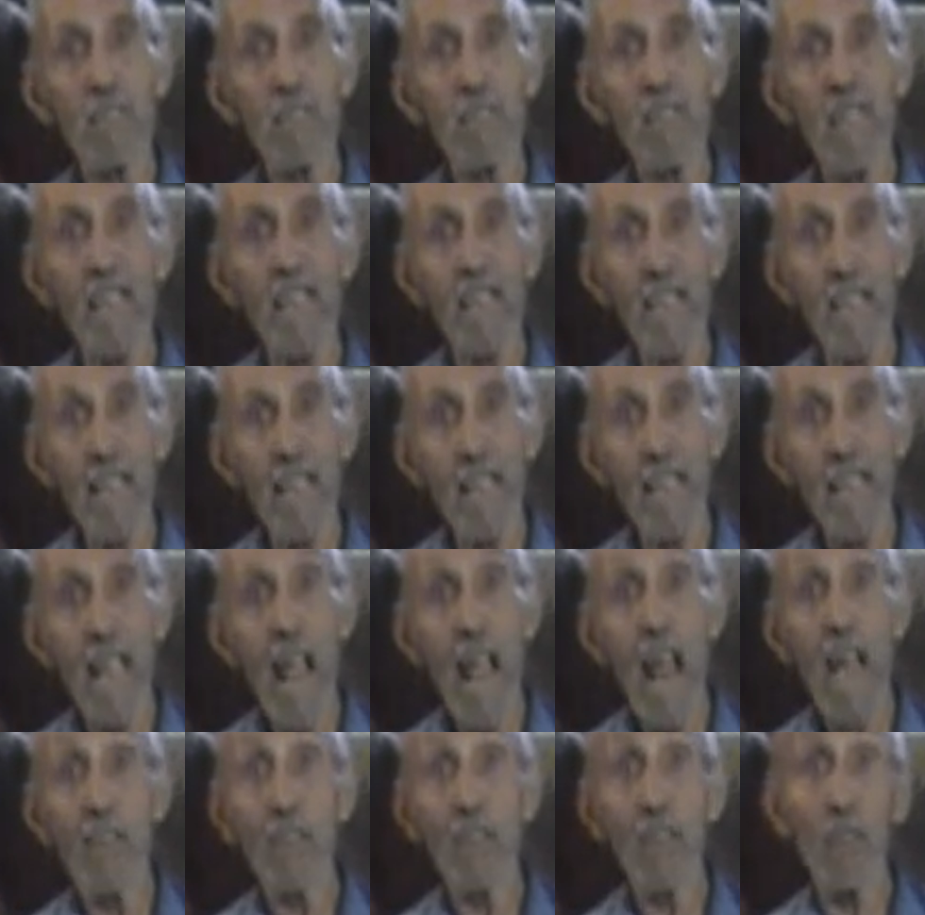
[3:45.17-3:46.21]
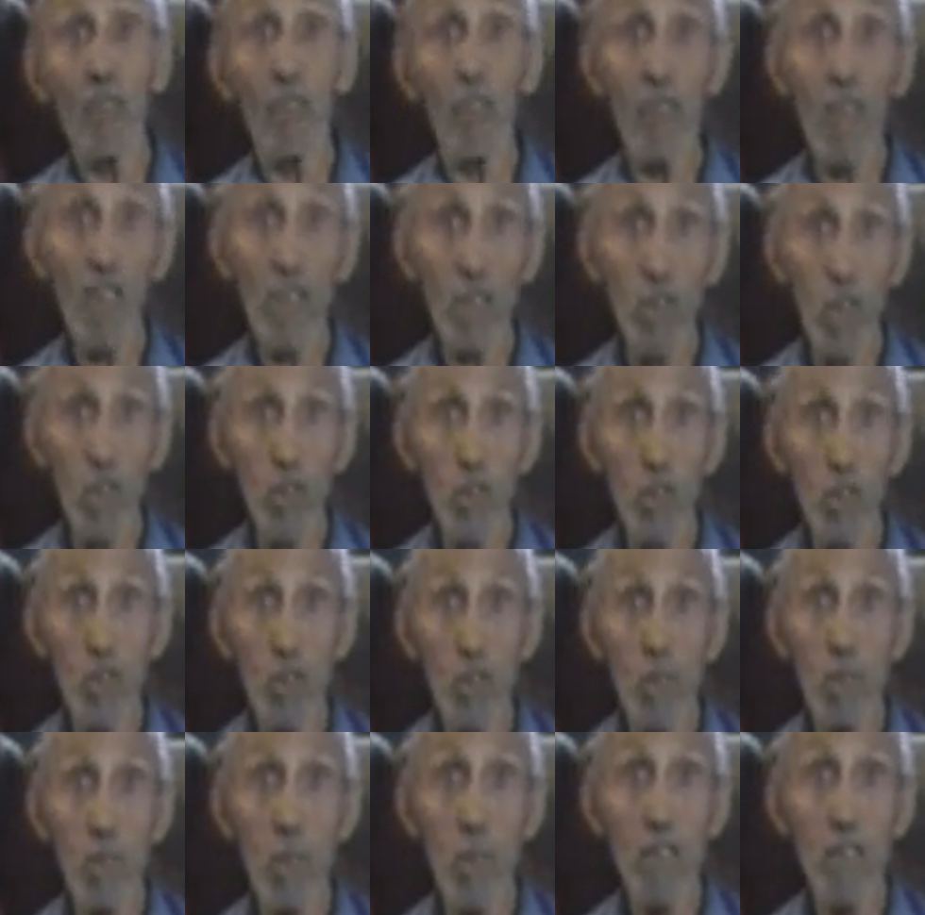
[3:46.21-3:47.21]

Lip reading: in AA and the fellowship,